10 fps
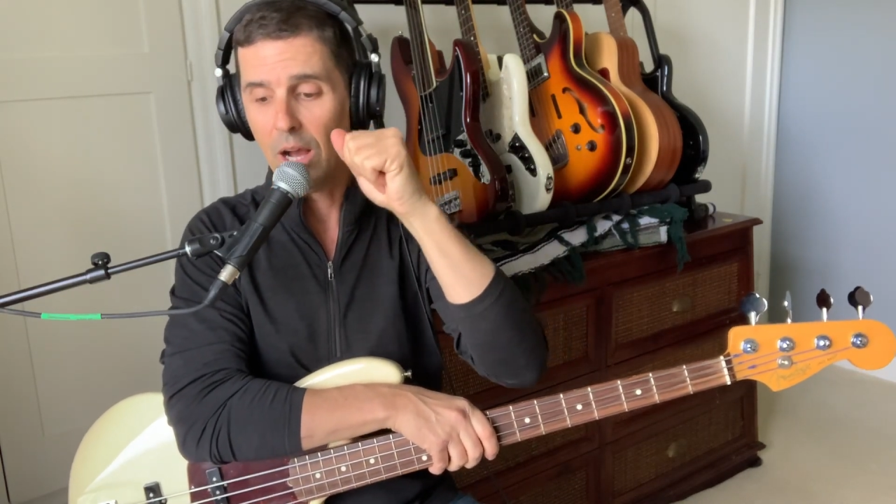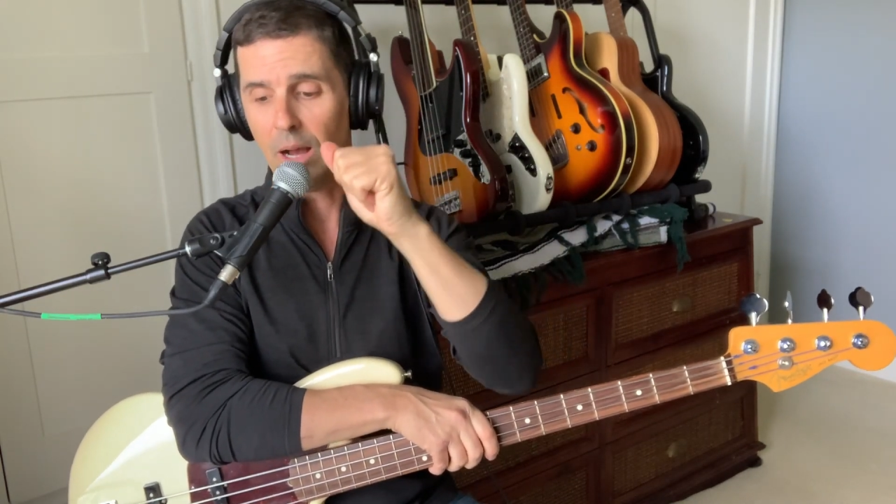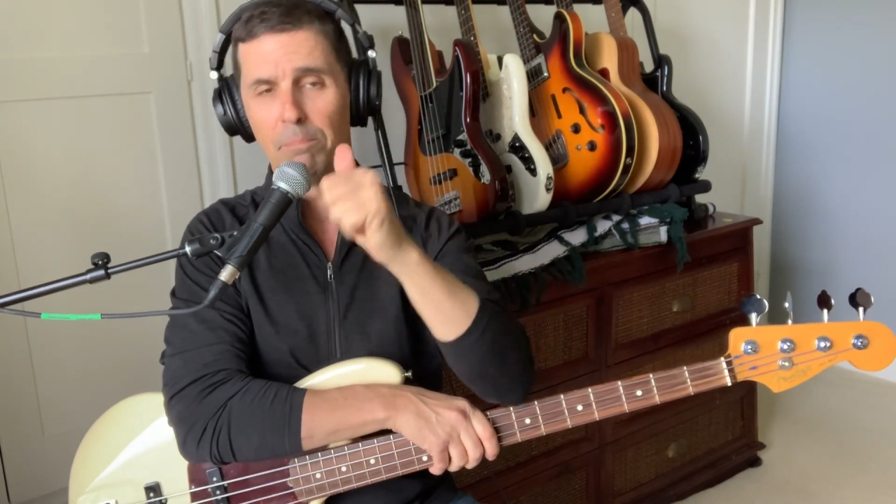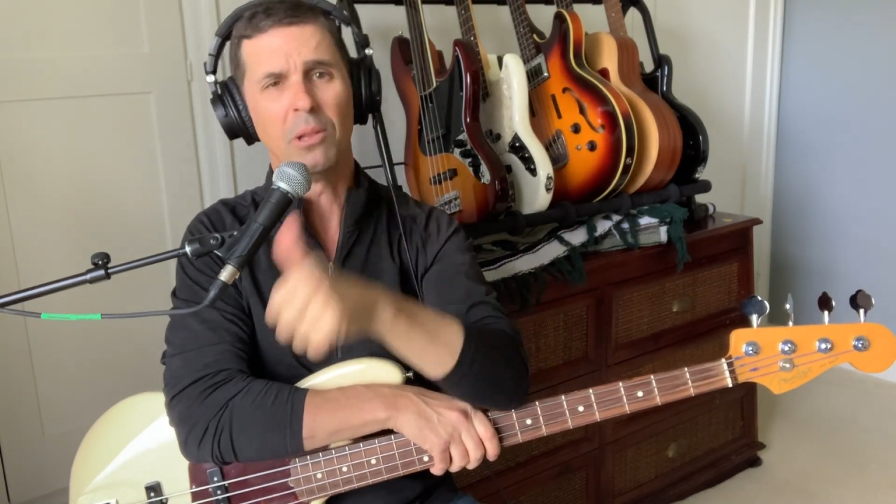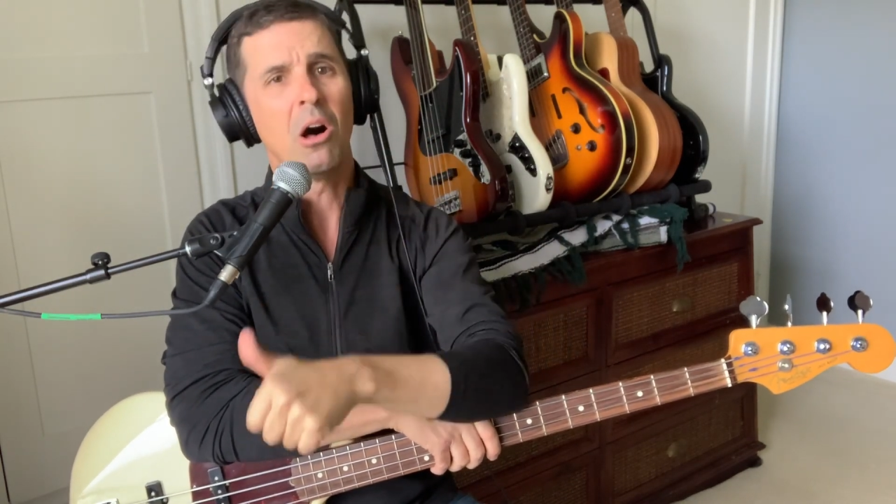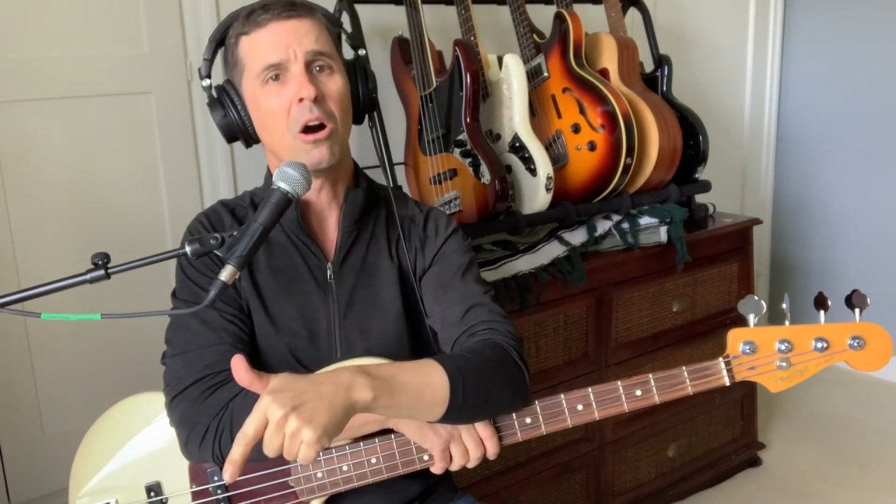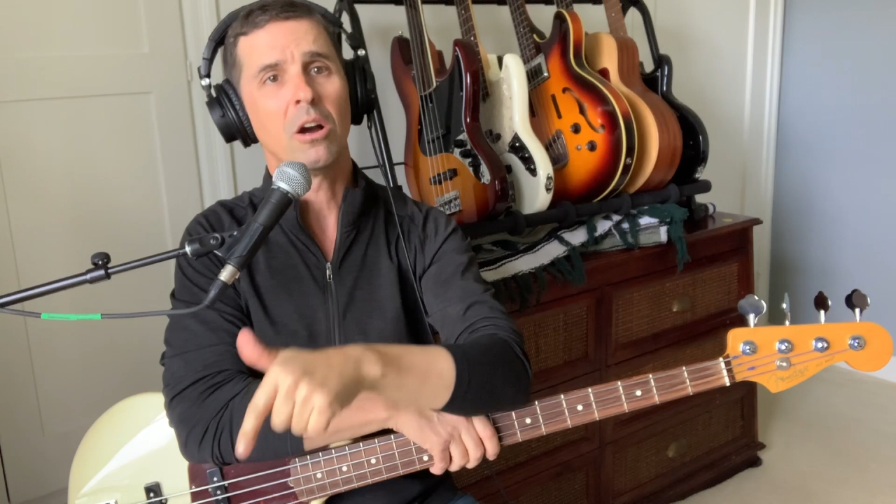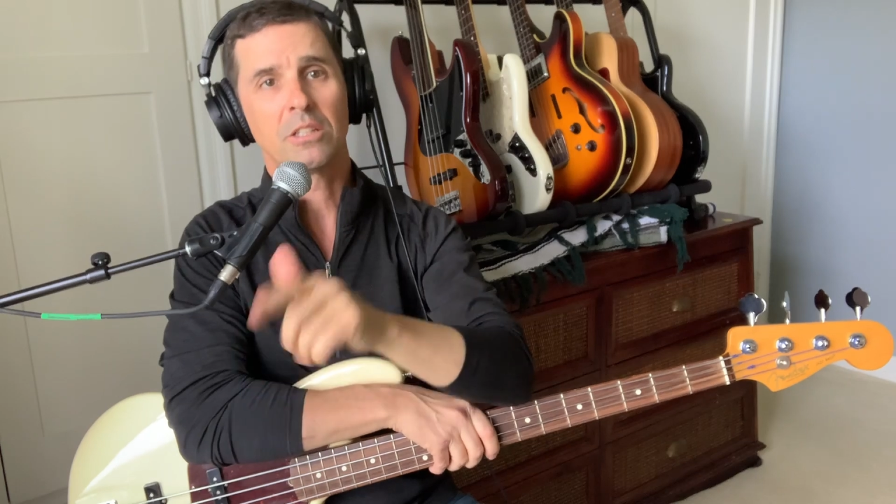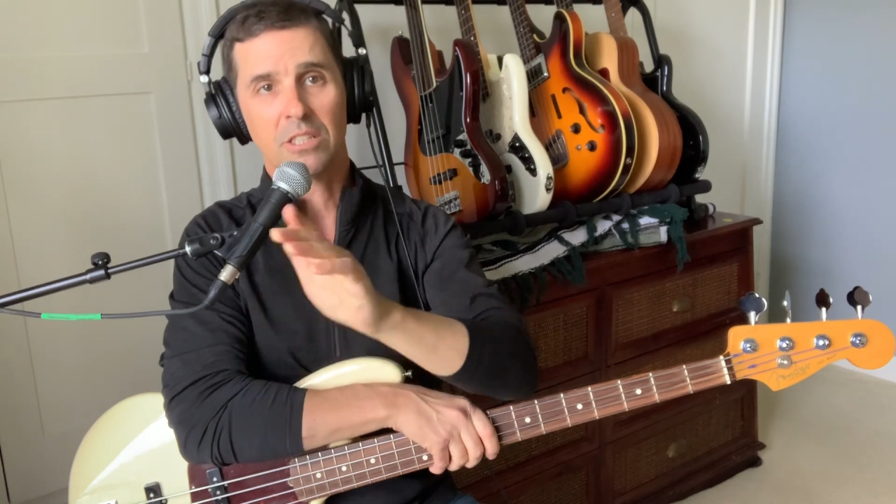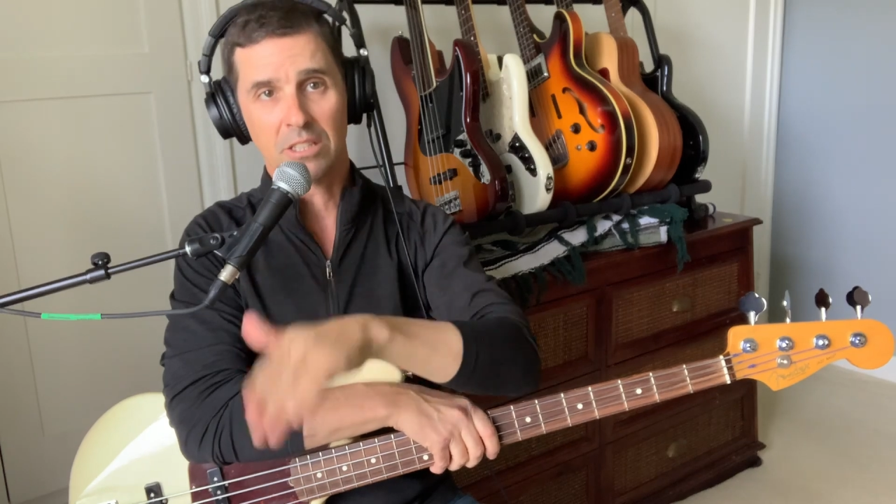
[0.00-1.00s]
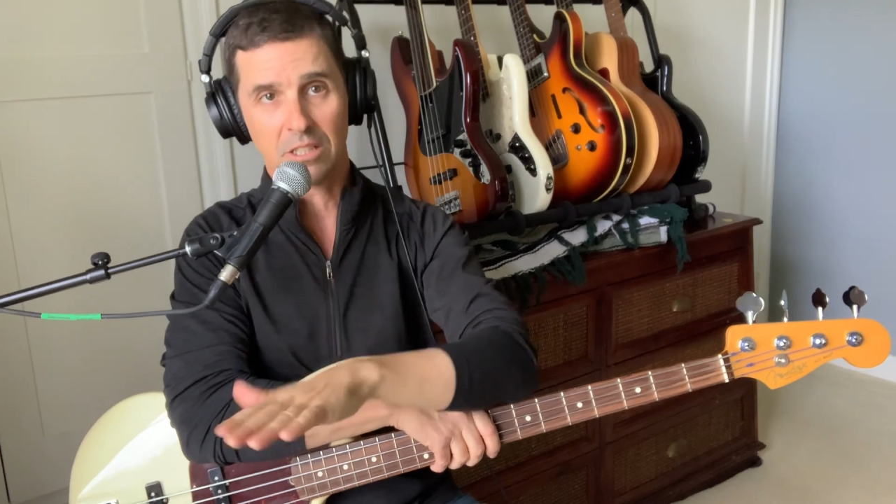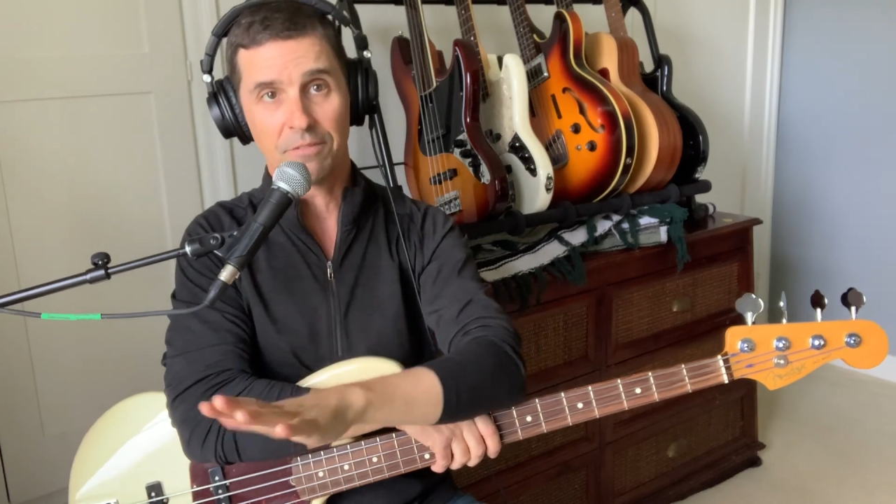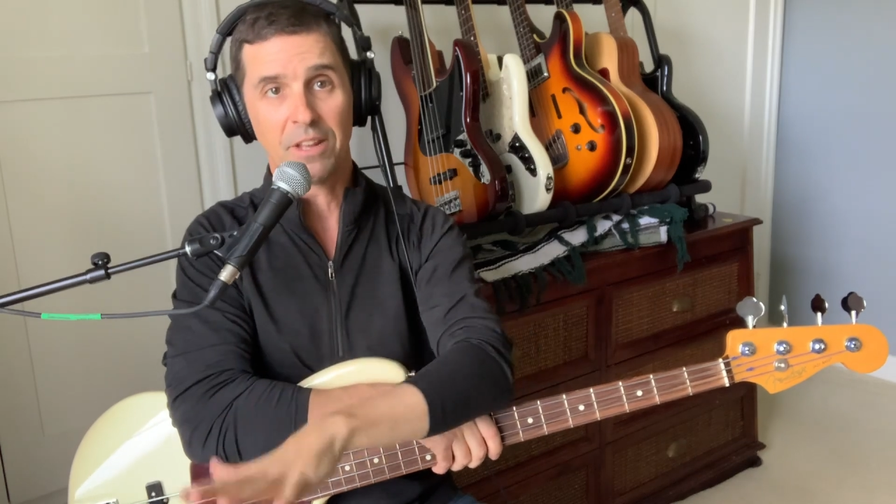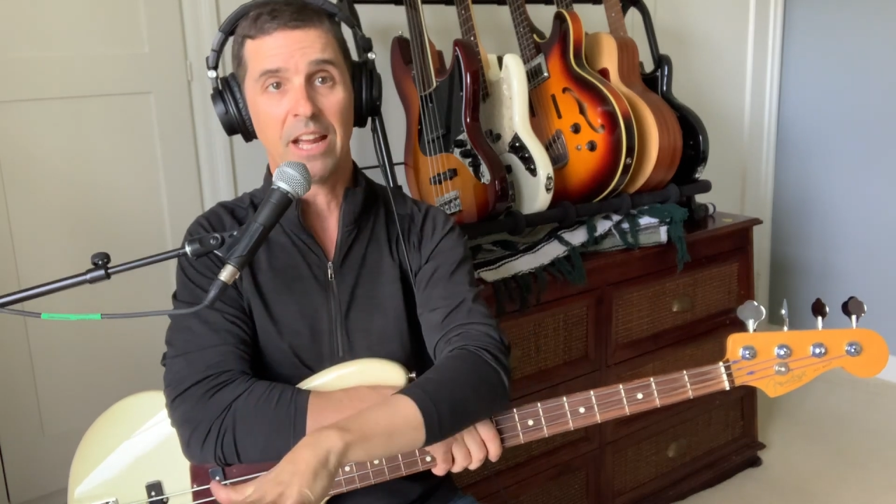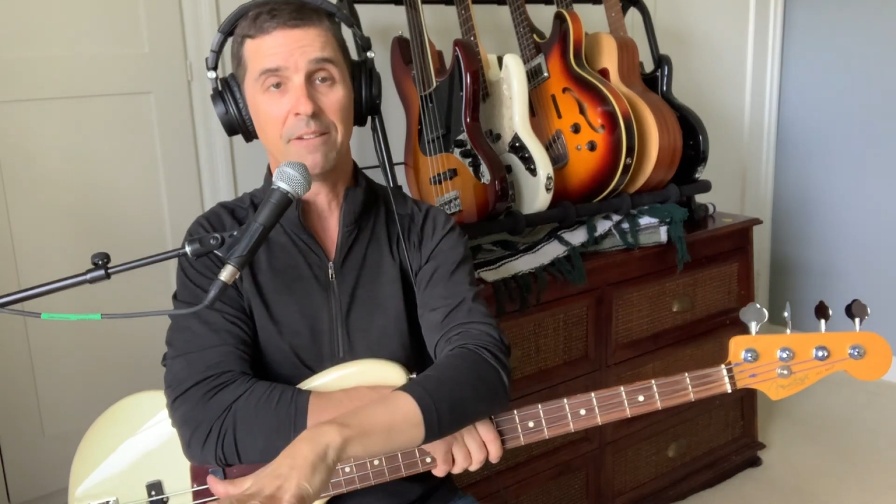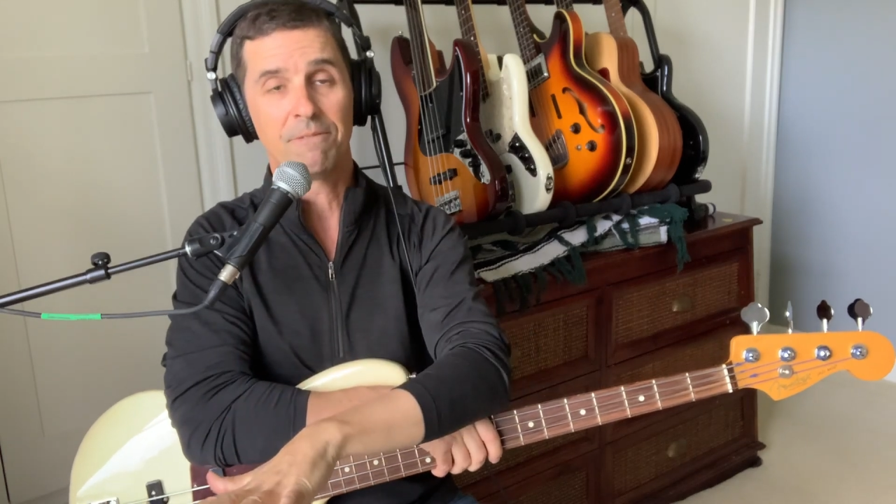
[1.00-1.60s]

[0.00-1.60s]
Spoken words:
blogs and stuff that I